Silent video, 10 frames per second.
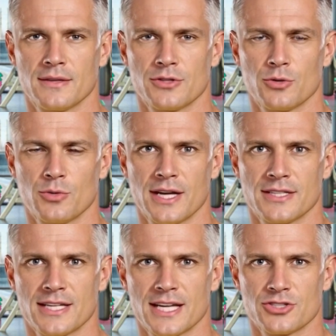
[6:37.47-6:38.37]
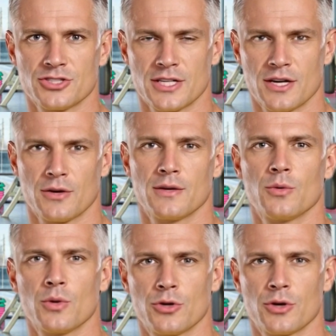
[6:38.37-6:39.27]
To raise HDL,
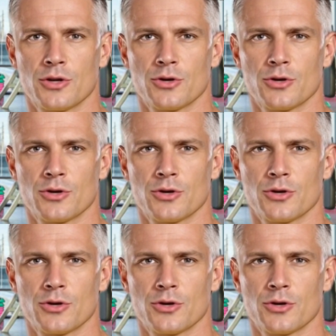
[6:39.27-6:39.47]
or good